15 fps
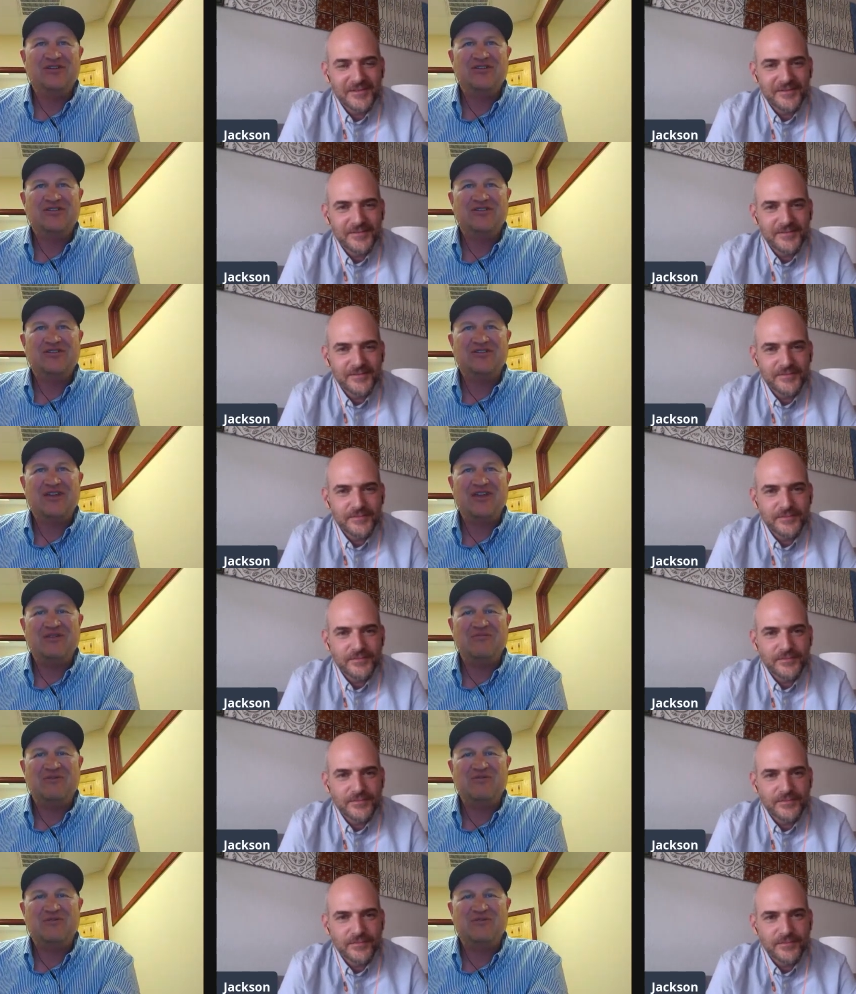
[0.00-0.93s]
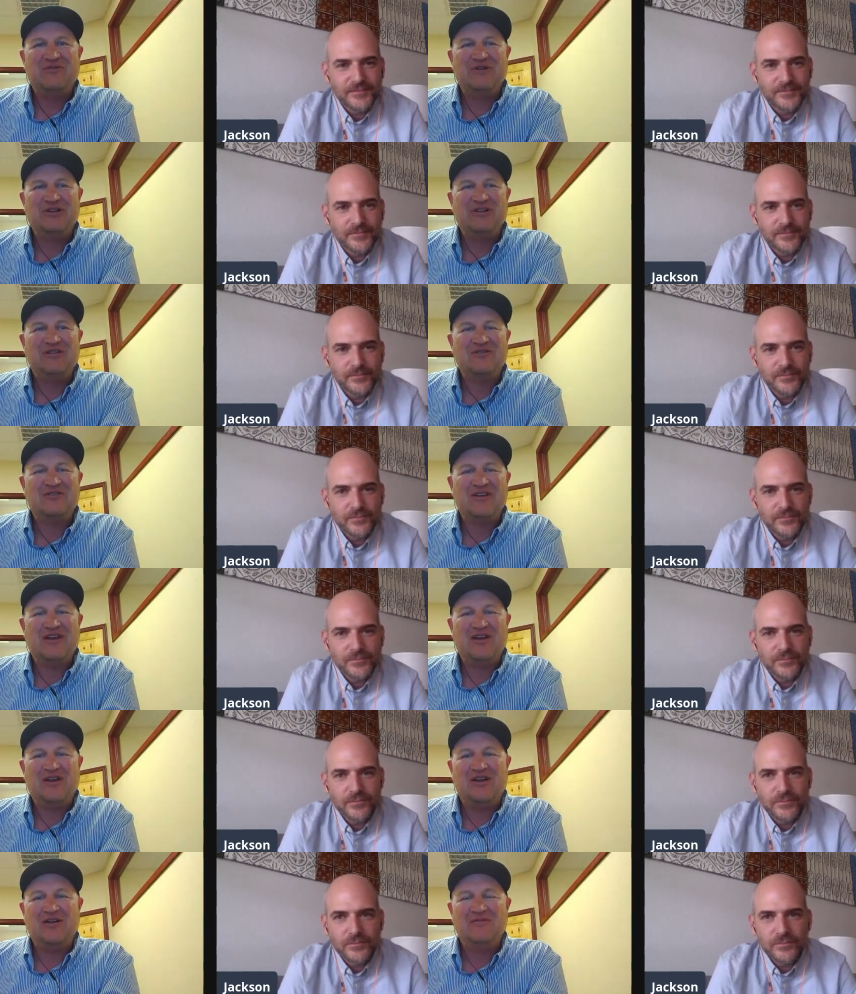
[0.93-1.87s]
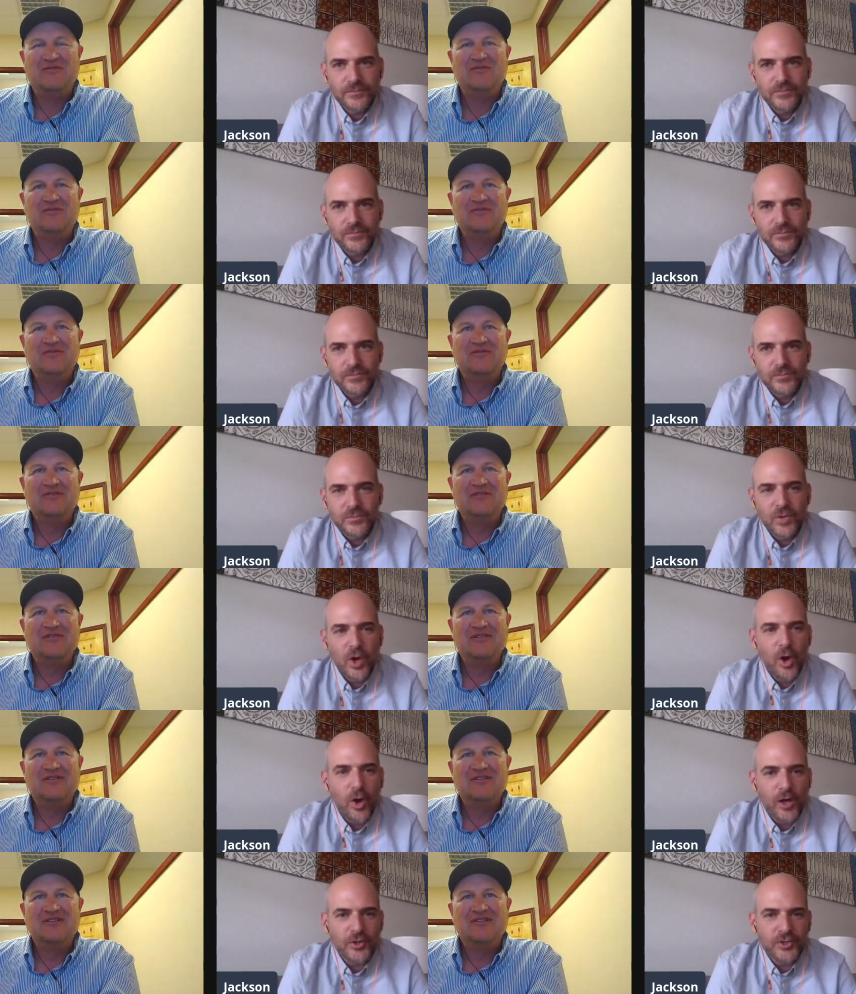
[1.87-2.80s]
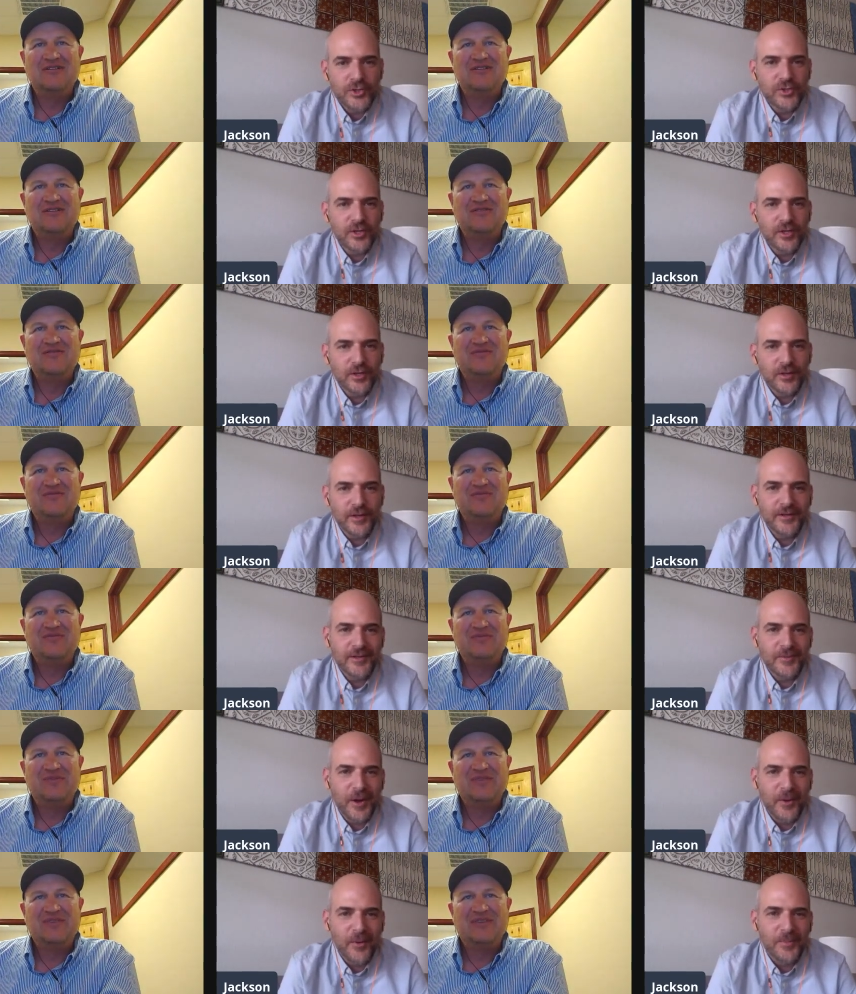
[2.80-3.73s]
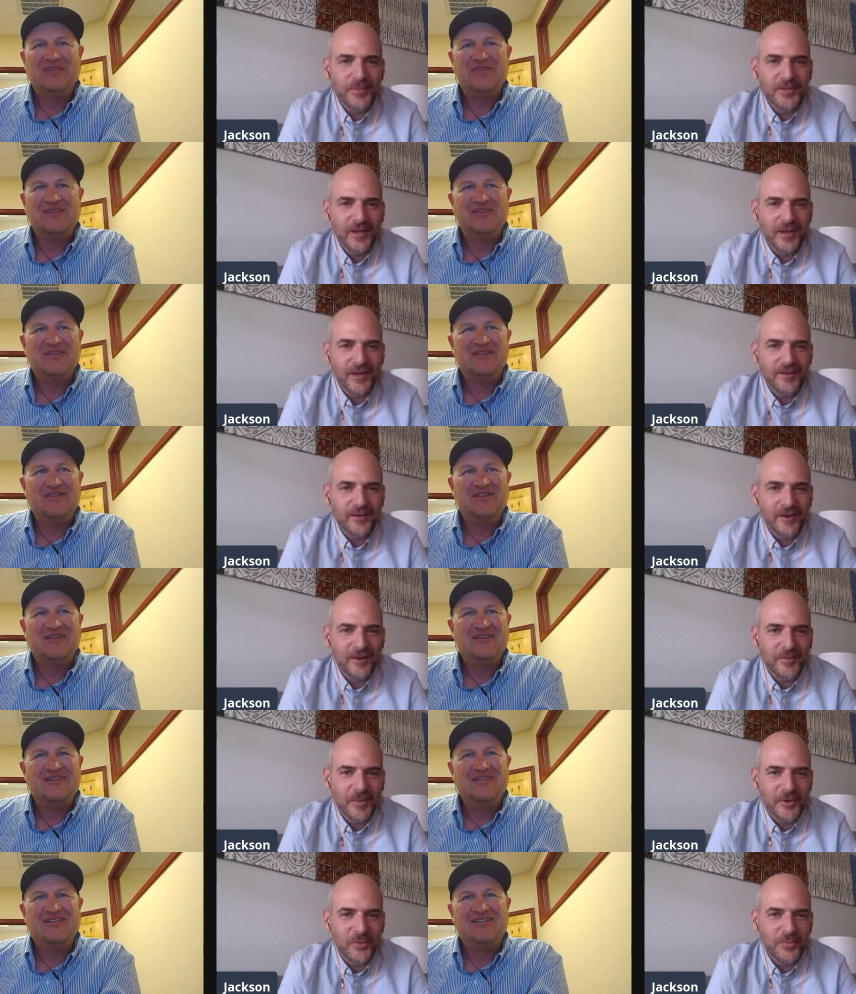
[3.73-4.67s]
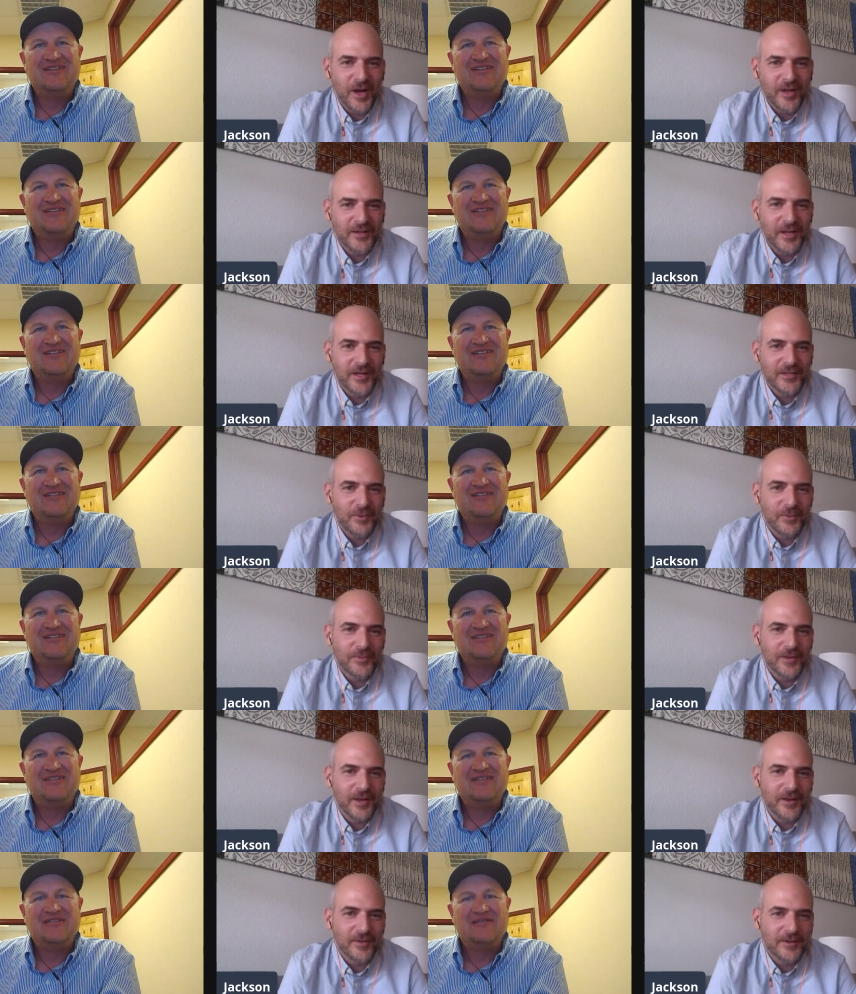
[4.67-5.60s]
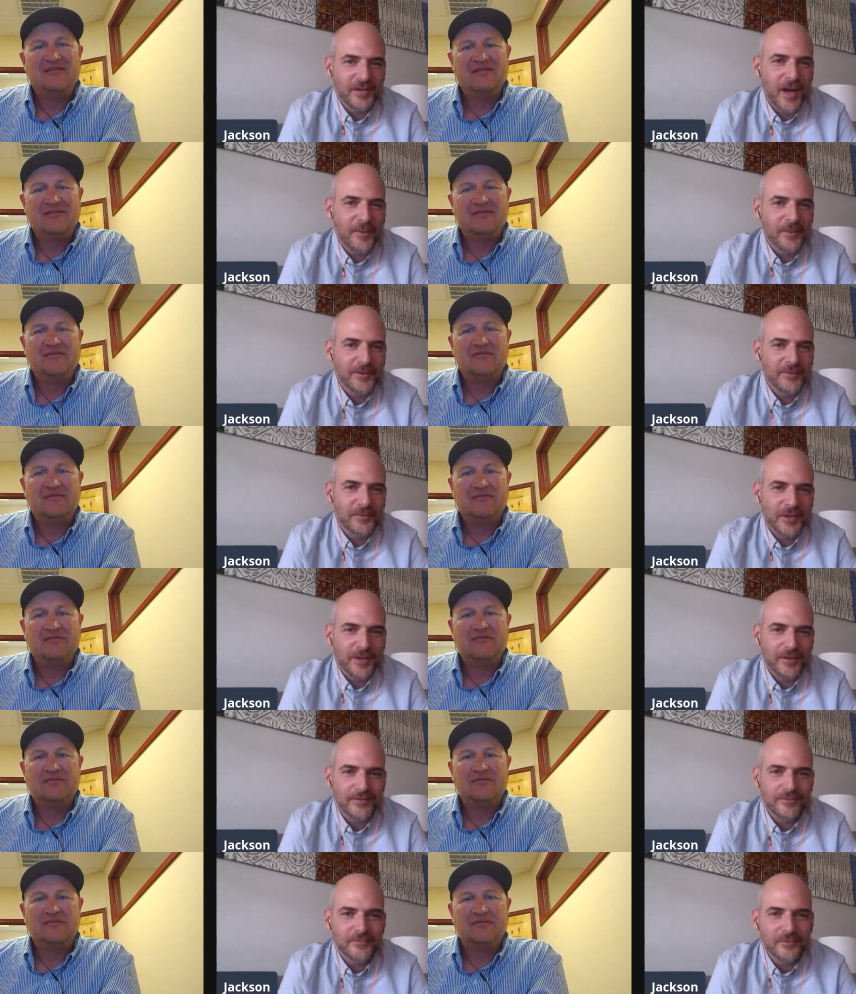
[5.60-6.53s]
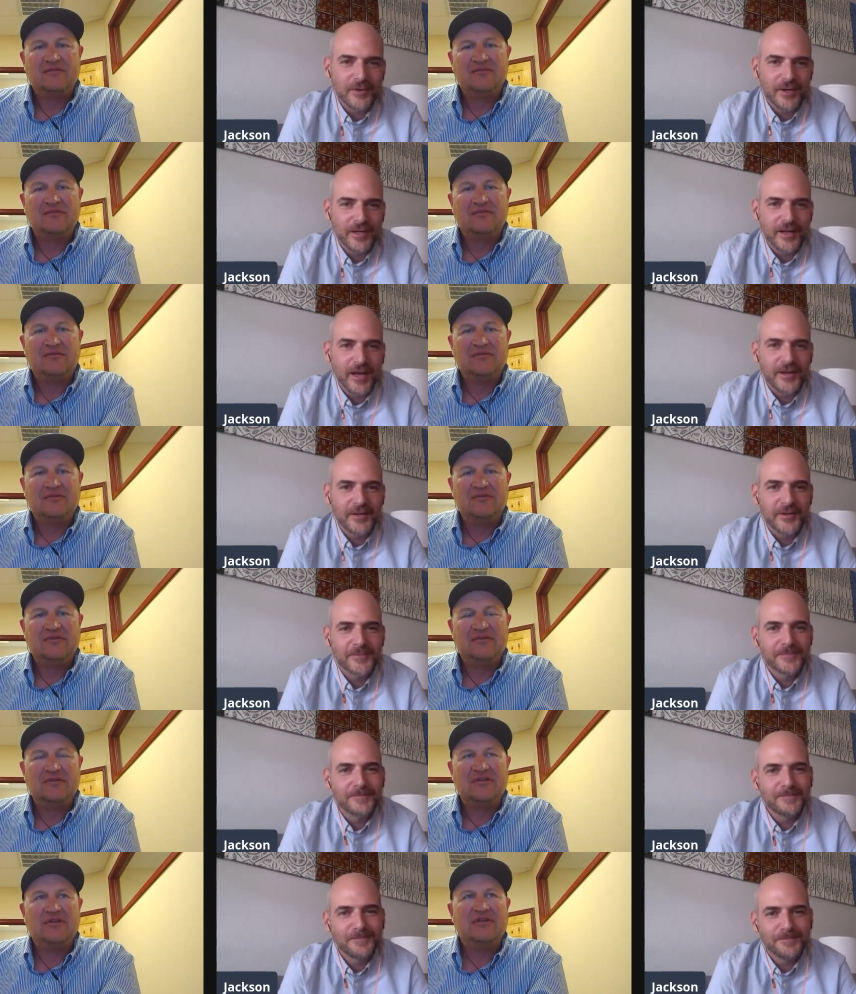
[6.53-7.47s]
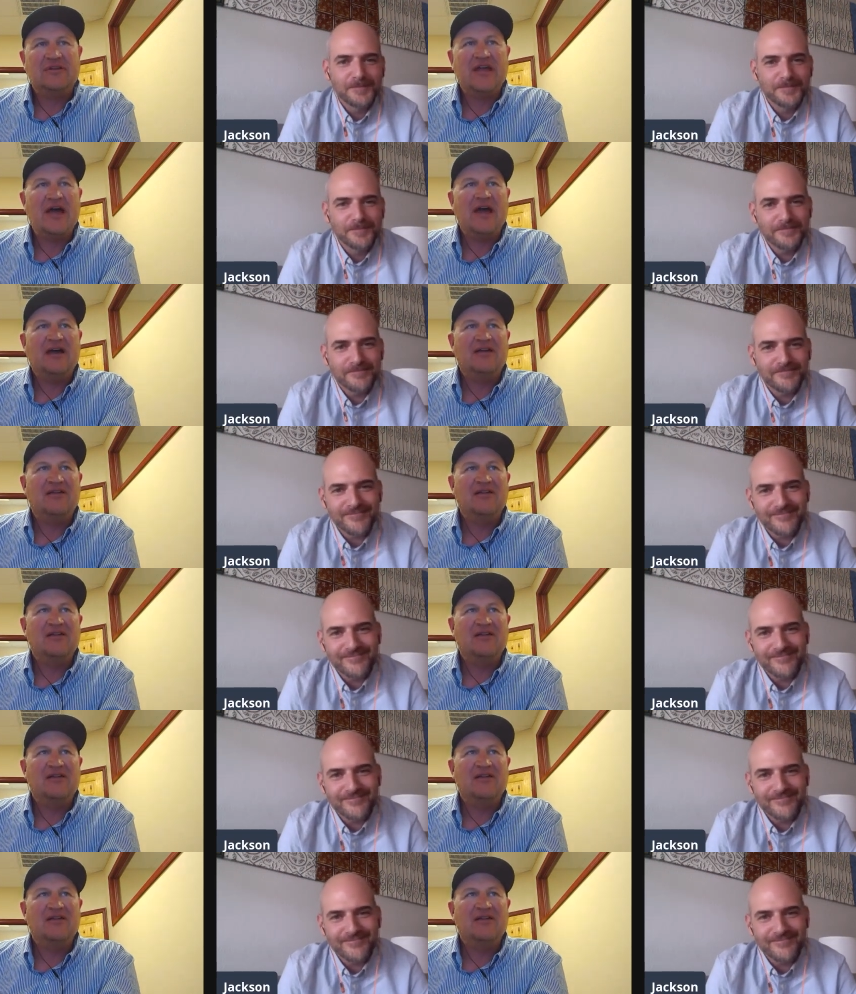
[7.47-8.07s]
Speaker 1: to say before we sign off?
Speaker 2: No, I'll shoot a link to my website, uh, my new podcast website, in the comments when I when I get out of here.
Speaker 1: Yeah,